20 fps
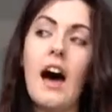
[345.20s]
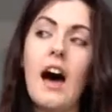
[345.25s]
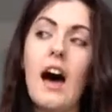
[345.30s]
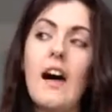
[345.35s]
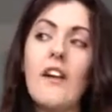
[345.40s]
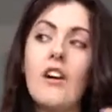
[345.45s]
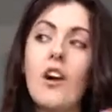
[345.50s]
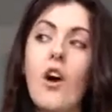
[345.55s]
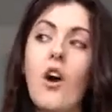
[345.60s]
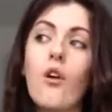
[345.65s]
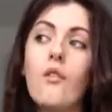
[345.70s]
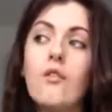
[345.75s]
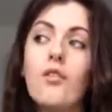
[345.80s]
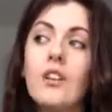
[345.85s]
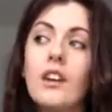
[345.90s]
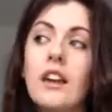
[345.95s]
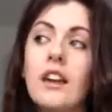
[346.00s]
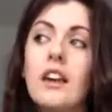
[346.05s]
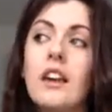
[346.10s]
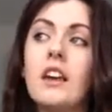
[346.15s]
And
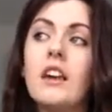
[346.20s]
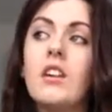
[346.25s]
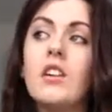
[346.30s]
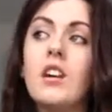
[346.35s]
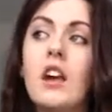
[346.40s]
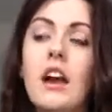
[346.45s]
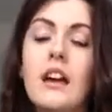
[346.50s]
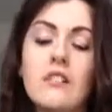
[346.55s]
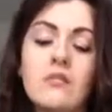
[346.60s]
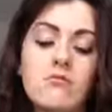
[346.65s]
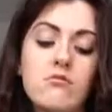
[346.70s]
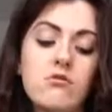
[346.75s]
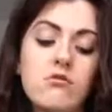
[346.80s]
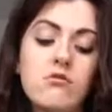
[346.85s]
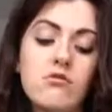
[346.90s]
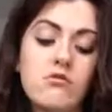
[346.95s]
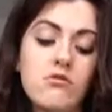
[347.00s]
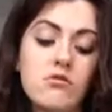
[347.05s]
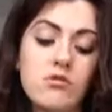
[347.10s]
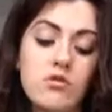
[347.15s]
hopefully, when
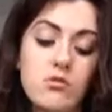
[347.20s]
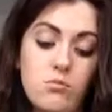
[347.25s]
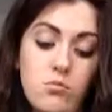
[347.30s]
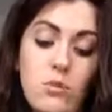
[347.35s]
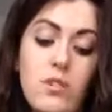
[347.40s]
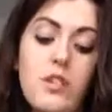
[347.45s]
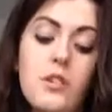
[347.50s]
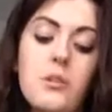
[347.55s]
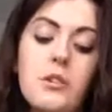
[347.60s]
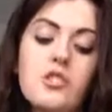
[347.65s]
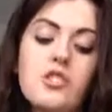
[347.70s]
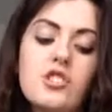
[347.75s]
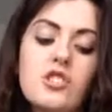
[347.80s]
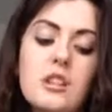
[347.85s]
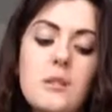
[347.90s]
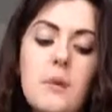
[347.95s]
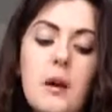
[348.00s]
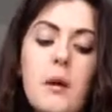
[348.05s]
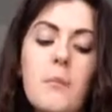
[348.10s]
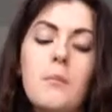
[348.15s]
the questions
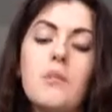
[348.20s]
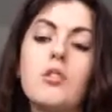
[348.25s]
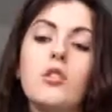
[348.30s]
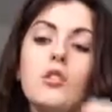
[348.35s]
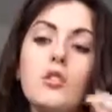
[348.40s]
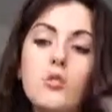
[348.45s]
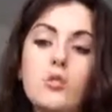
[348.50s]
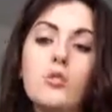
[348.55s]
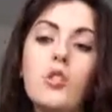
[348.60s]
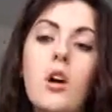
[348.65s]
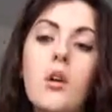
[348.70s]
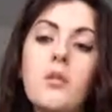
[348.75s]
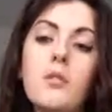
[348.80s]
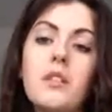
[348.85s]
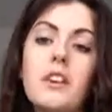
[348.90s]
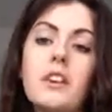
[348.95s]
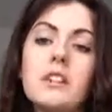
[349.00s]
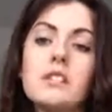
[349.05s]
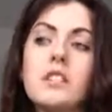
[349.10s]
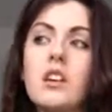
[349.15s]
come up, you'll know
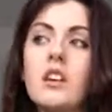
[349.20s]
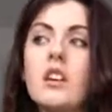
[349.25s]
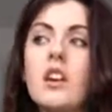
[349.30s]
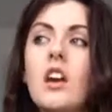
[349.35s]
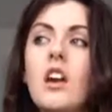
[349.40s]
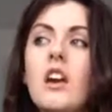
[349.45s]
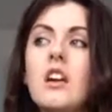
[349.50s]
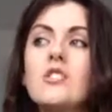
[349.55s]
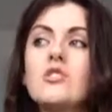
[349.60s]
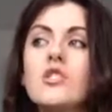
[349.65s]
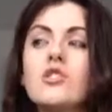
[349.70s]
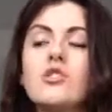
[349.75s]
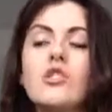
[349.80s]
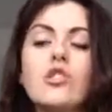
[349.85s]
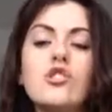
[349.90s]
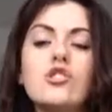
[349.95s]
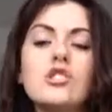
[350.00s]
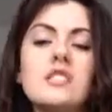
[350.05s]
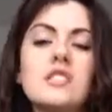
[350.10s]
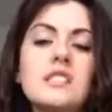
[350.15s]
these. Like
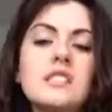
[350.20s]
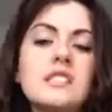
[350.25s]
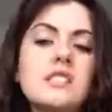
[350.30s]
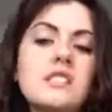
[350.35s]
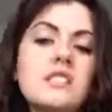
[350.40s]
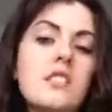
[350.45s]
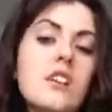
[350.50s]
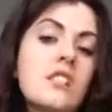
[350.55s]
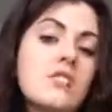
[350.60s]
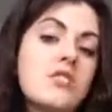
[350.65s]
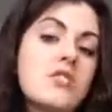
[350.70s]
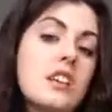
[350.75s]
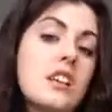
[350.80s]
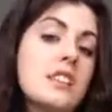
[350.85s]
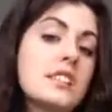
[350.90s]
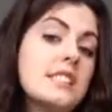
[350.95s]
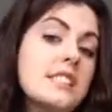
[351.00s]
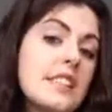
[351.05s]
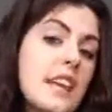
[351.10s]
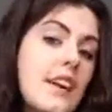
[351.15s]
sociology, there's such things
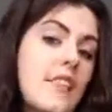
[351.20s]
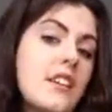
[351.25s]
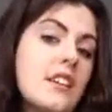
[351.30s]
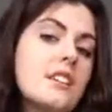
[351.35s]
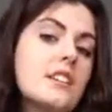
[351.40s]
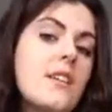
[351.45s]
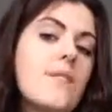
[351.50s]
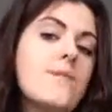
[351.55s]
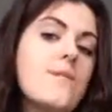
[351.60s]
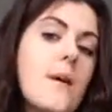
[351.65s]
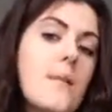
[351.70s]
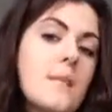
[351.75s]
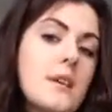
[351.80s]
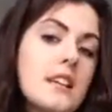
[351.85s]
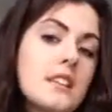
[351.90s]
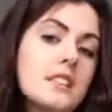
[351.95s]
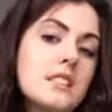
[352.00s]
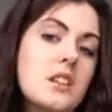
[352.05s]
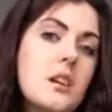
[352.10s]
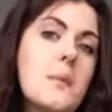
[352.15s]
as theories like
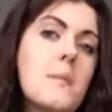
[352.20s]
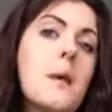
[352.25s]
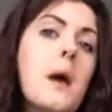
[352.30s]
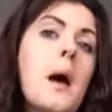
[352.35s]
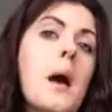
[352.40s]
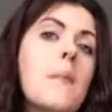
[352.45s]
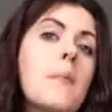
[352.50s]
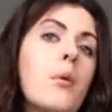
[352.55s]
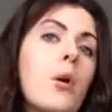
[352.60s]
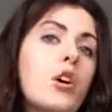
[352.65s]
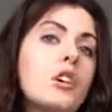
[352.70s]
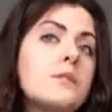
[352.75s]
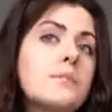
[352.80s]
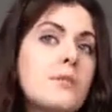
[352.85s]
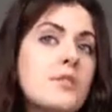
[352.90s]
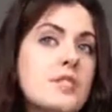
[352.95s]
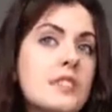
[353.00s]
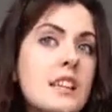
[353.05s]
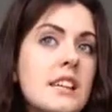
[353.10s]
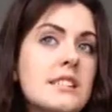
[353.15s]
feminism,
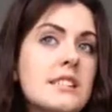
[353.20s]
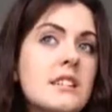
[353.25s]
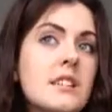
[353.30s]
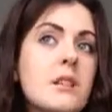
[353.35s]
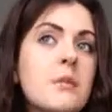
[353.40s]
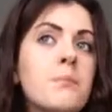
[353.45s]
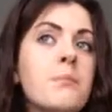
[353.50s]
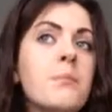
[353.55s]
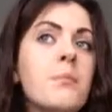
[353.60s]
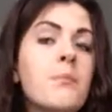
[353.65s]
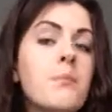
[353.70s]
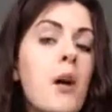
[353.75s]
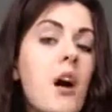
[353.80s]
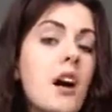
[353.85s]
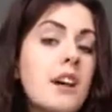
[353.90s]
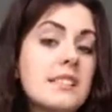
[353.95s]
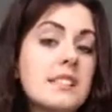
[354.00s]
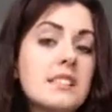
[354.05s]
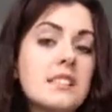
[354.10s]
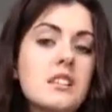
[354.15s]
postmodernism,
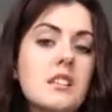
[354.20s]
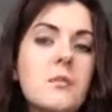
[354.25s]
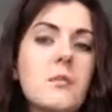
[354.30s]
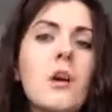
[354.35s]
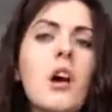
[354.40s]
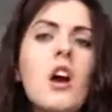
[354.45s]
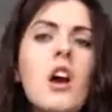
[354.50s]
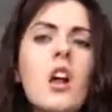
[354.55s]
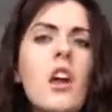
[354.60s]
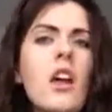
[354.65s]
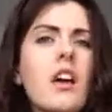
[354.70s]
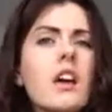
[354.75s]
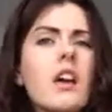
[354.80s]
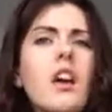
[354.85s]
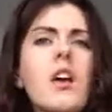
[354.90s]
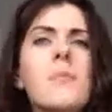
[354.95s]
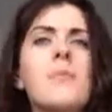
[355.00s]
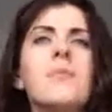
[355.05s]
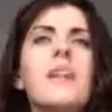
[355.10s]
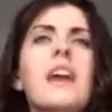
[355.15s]
Marxism,
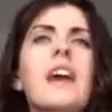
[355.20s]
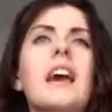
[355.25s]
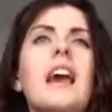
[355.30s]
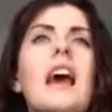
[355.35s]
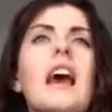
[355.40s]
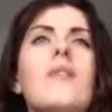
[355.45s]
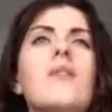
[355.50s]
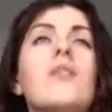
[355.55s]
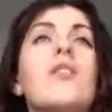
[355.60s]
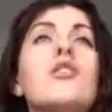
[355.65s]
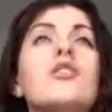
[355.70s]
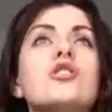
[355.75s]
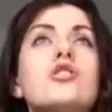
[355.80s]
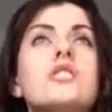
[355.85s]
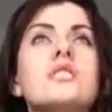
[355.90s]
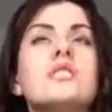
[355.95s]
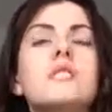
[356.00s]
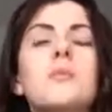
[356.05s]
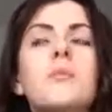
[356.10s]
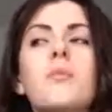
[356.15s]
and
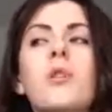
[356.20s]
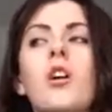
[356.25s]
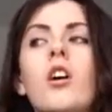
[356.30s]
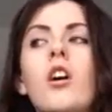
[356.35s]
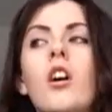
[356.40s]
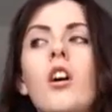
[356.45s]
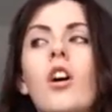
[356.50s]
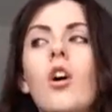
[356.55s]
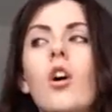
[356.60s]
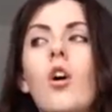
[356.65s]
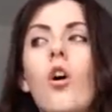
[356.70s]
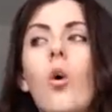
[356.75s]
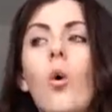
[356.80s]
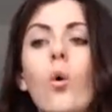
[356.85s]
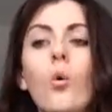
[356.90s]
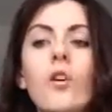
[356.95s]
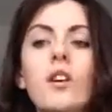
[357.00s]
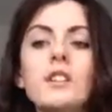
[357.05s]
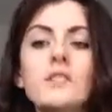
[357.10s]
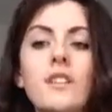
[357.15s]
functionalism.
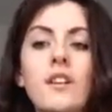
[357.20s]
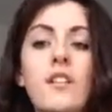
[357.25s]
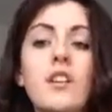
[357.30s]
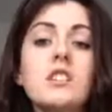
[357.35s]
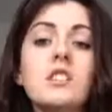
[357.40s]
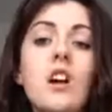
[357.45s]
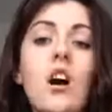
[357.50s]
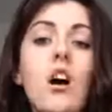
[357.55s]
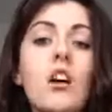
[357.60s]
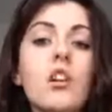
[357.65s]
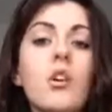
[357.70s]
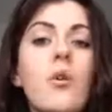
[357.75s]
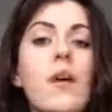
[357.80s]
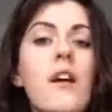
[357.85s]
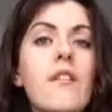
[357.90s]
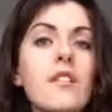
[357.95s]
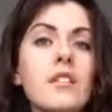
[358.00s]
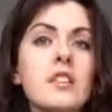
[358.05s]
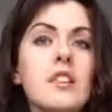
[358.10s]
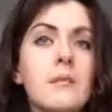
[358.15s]
All those theories, I know
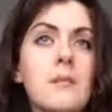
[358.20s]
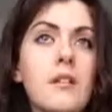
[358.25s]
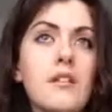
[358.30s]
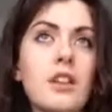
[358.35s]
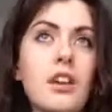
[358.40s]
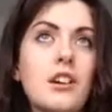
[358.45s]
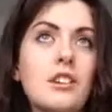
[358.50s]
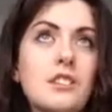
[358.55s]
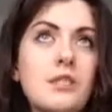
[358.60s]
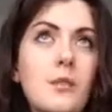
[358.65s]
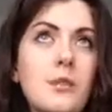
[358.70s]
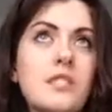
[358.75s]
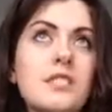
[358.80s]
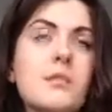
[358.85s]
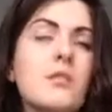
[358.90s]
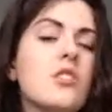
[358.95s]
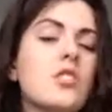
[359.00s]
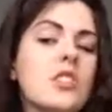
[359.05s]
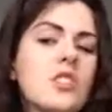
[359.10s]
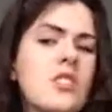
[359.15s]
everything about those ones.
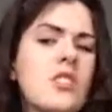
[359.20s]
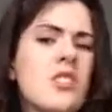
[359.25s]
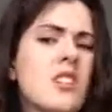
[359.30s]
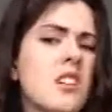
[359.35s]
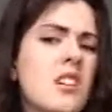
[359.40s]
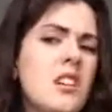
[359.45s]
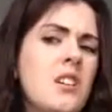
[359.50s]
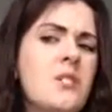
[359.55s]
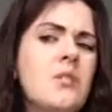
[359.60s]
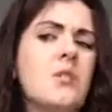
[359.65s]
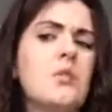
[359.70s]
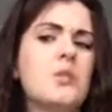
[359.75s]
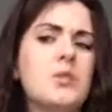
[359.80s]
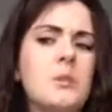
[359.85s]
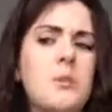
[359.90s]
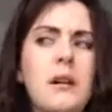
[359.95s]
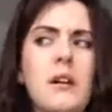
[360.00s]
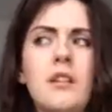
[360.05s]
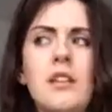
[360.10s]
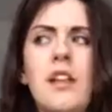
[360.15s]
I'm not going to talk
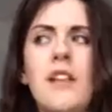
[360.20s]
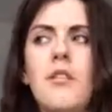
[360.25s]
about that.